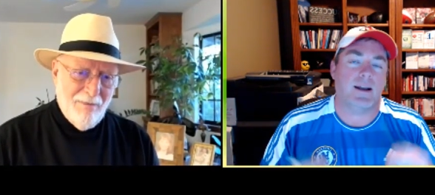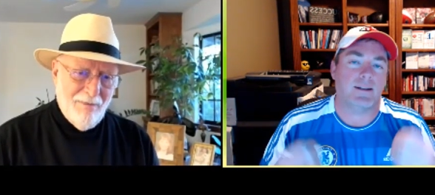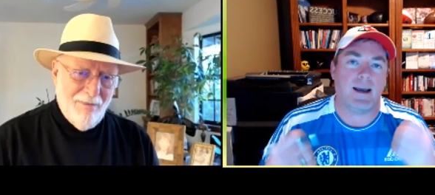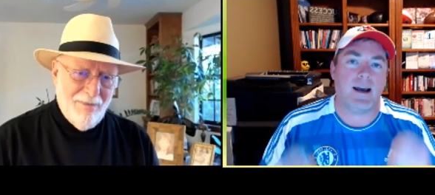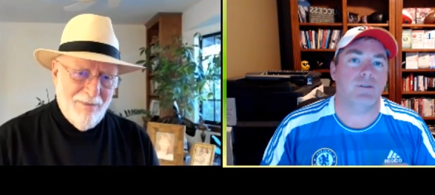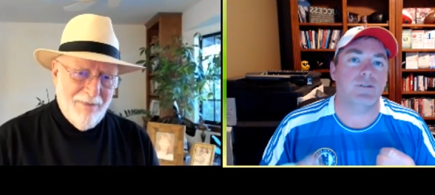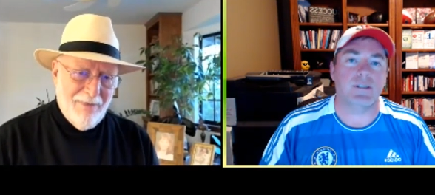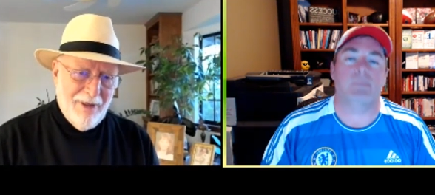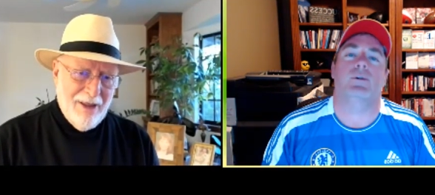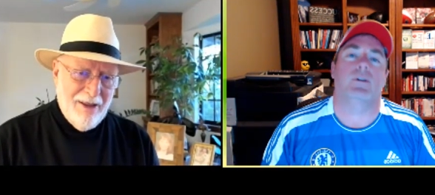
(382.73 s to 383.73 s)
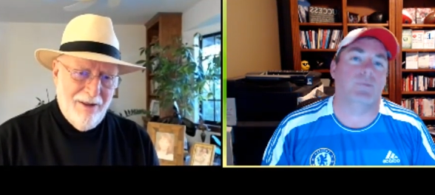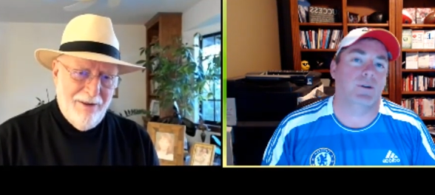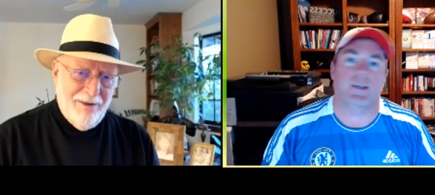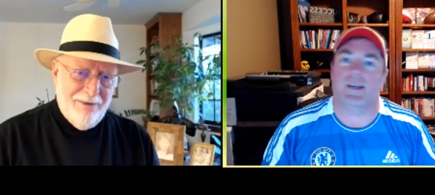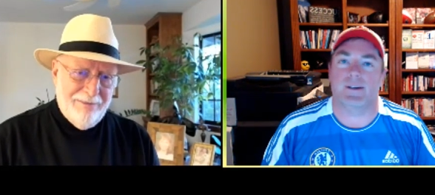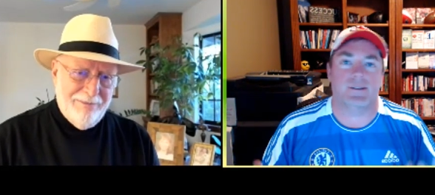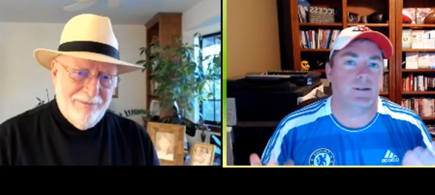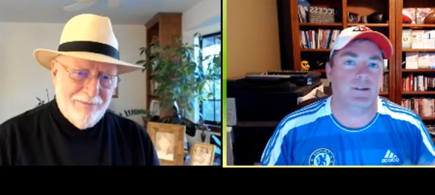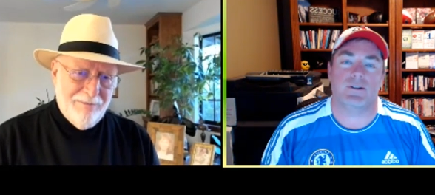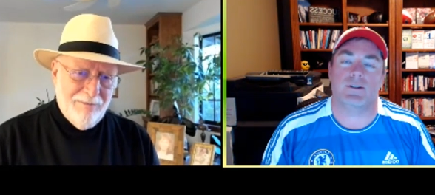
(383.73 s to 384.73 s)
Speaker 1: to how simple it really is. And it's
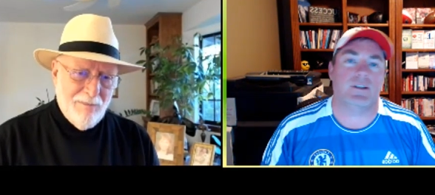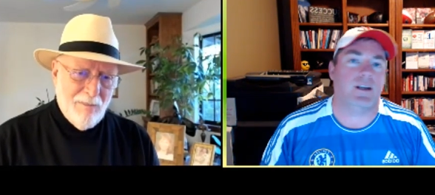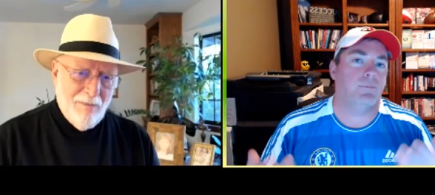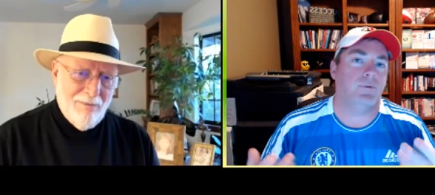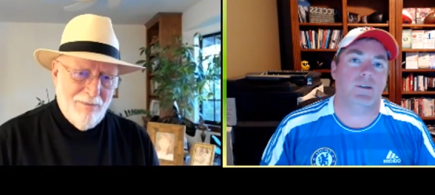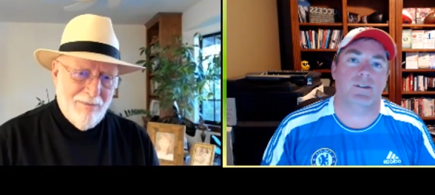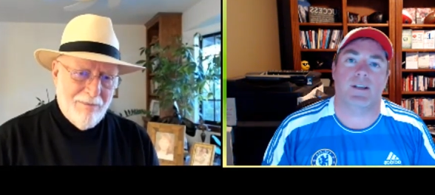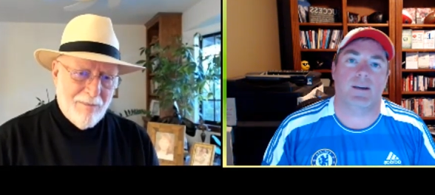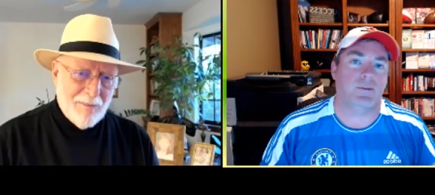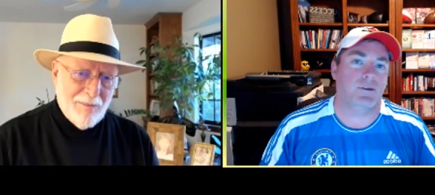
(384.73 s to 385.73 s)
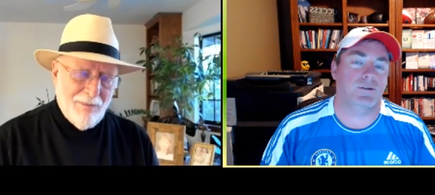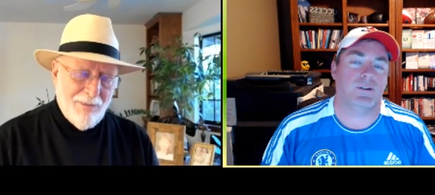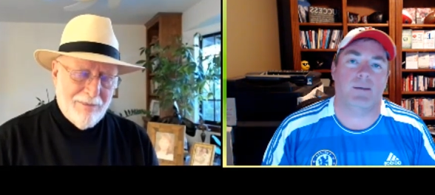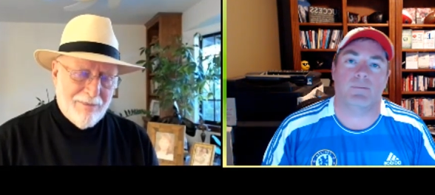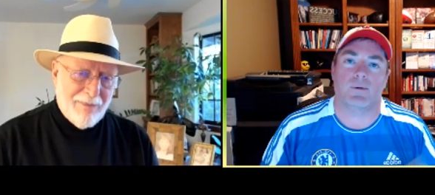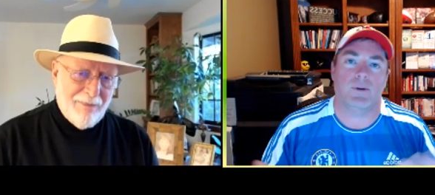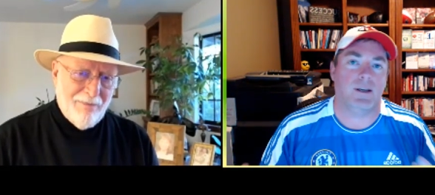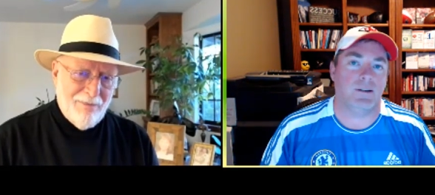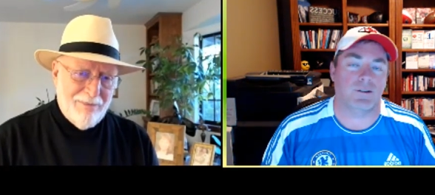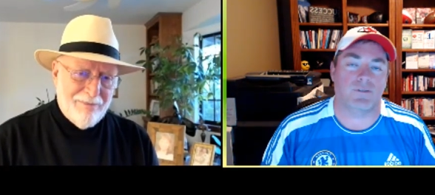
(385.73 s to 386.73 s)
just step one, step two, step three.
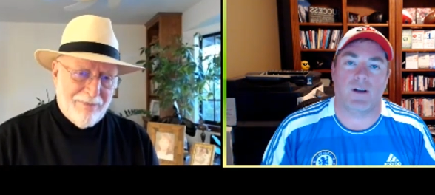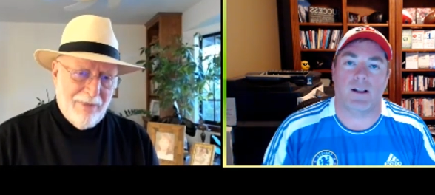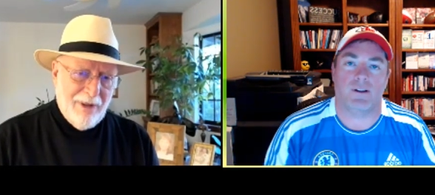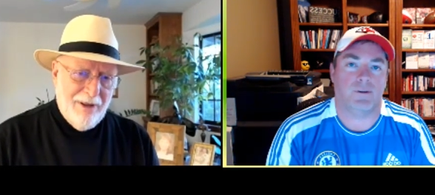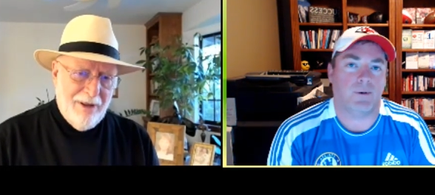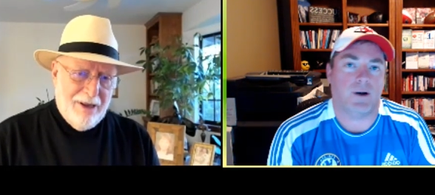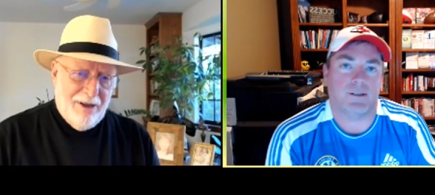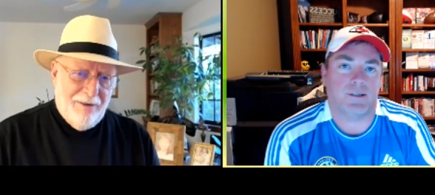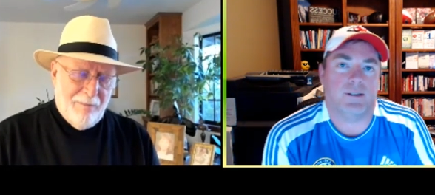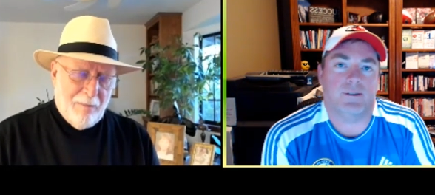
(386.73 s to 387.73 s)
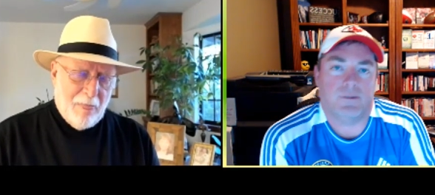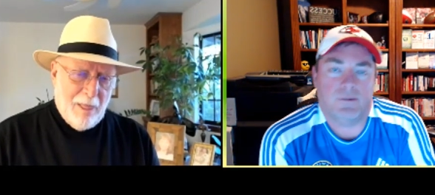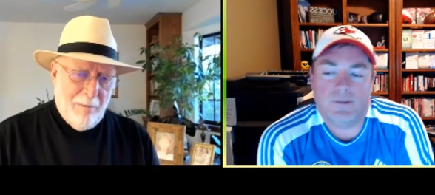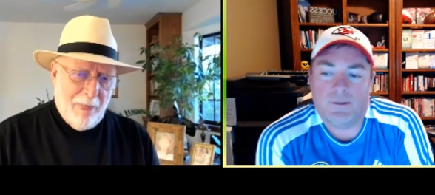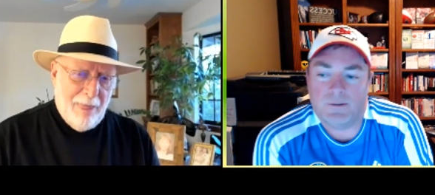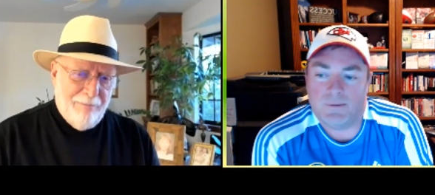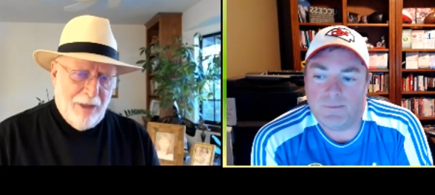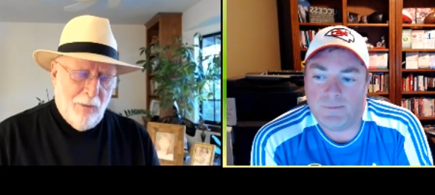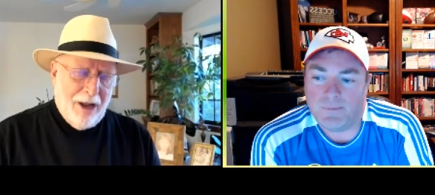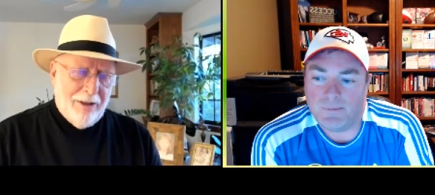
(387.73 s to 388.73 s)
Just follow the process.
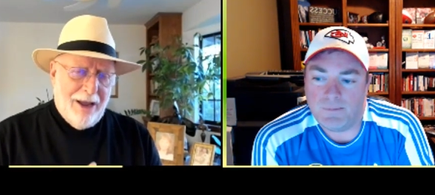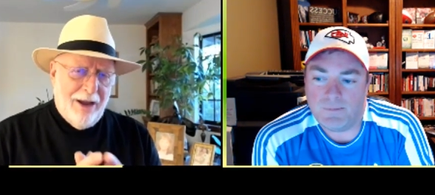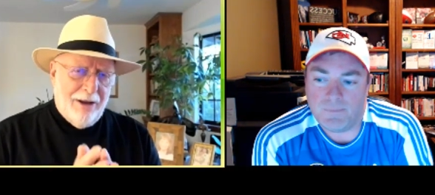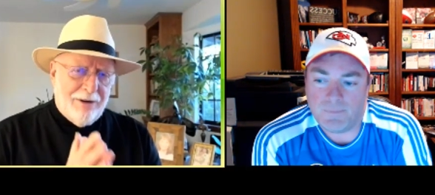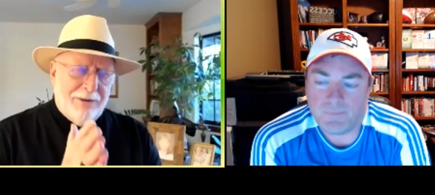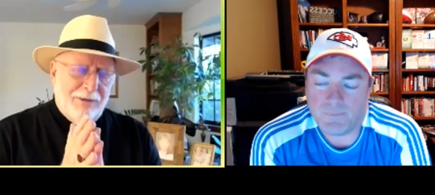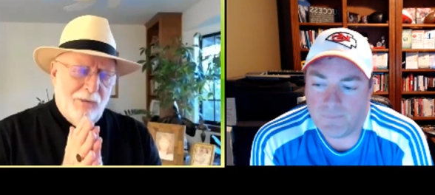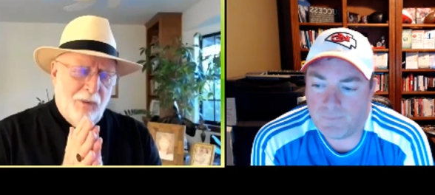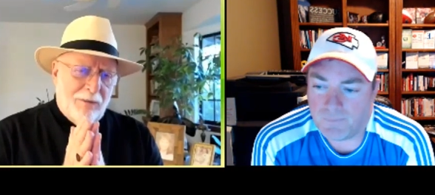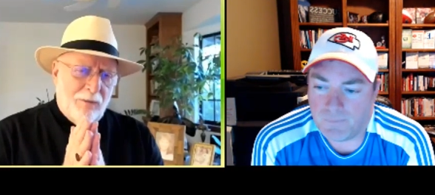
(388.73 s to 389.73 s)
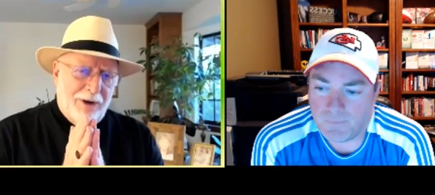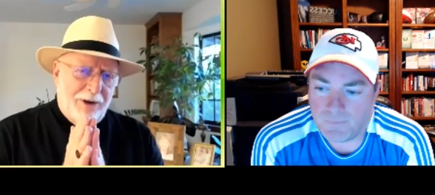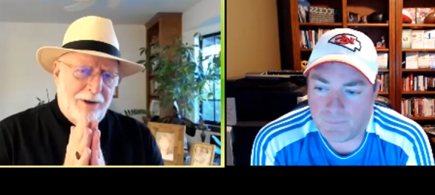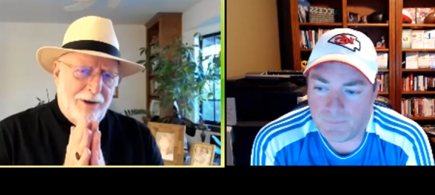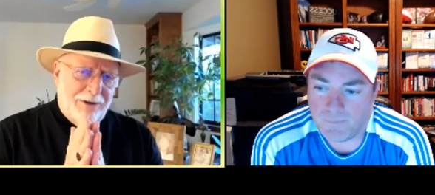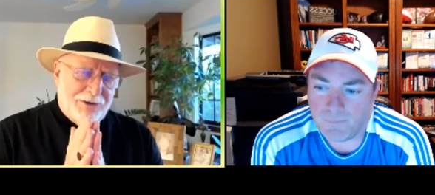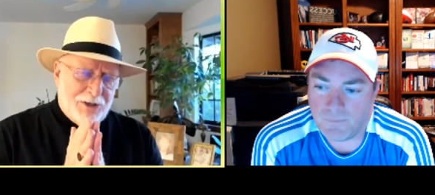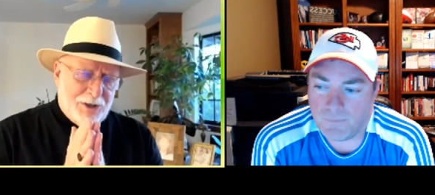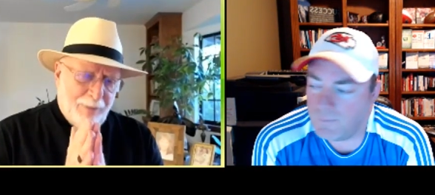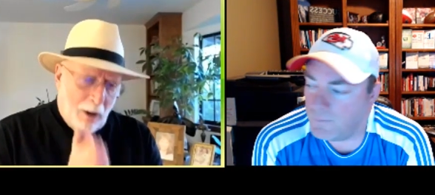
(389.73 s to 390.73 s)
Speaker 2: Well, and what we
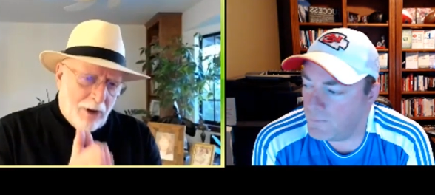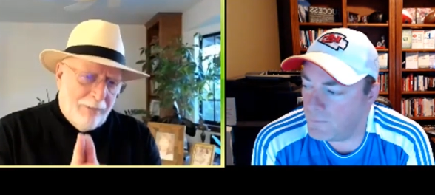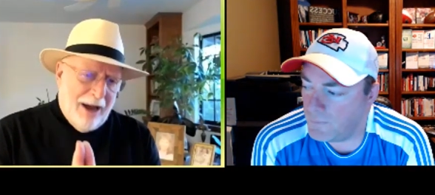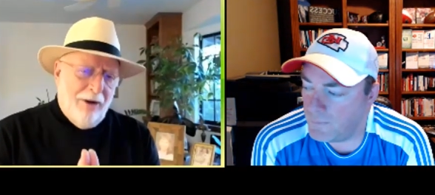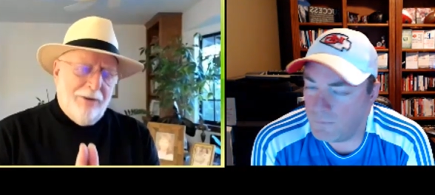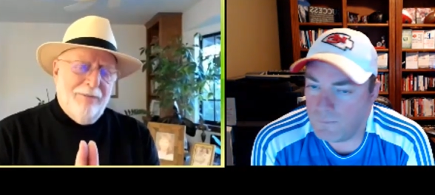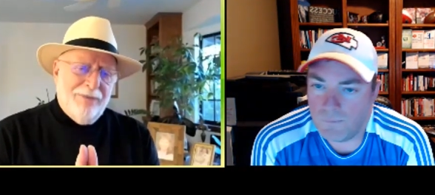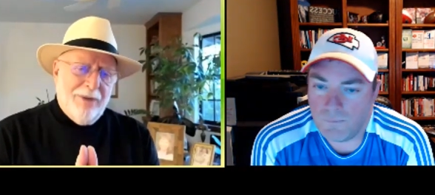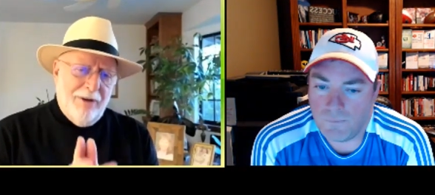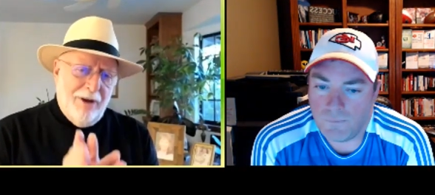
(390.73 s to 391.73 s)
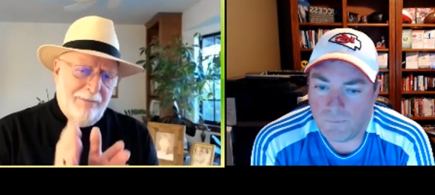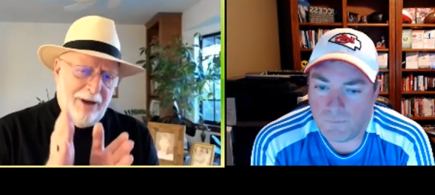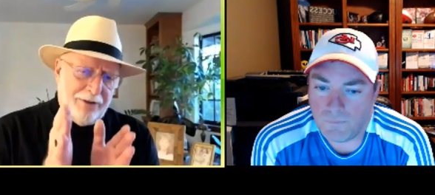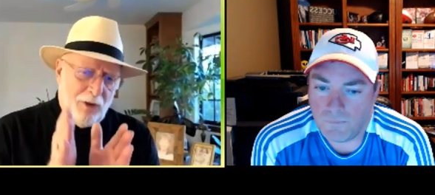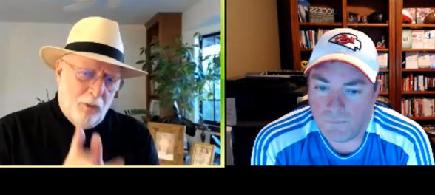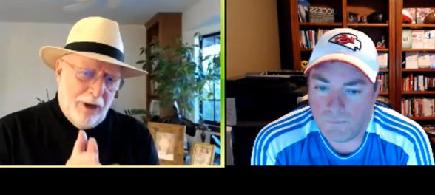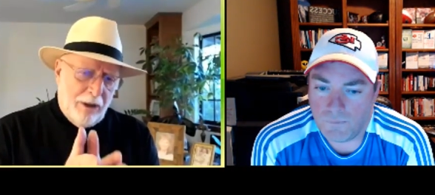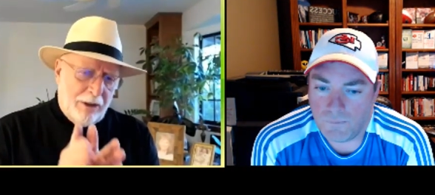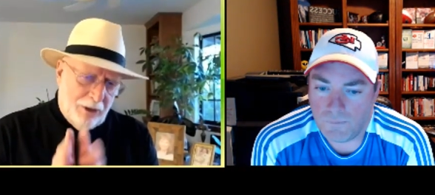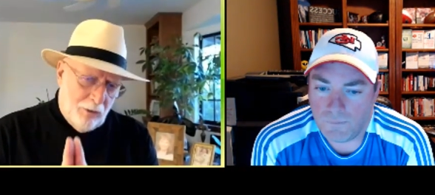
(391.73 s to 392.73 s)
spoke about, about the
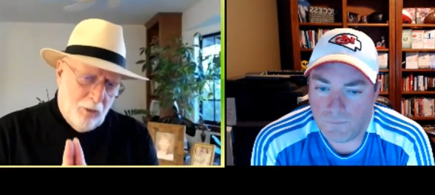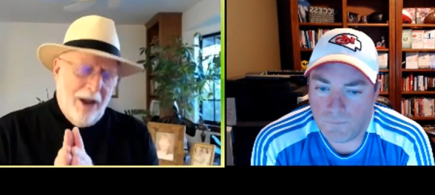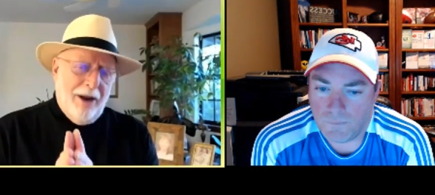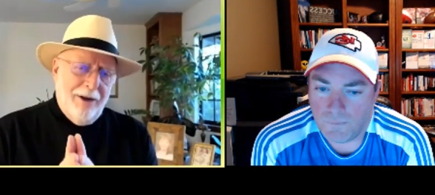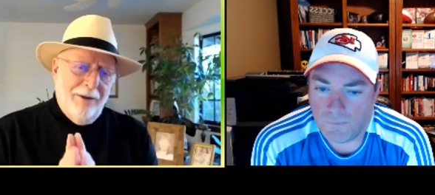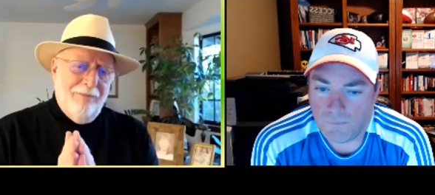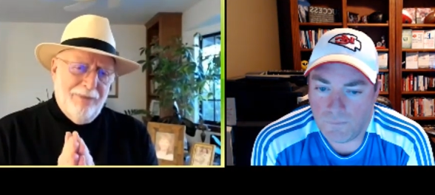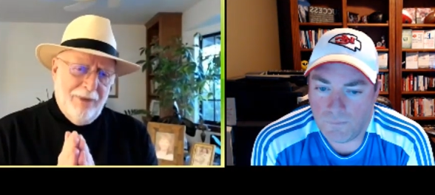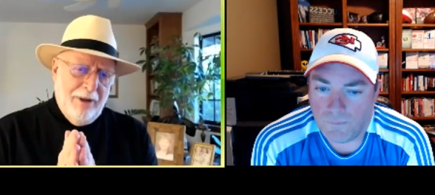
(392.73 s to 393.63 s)
will and the way,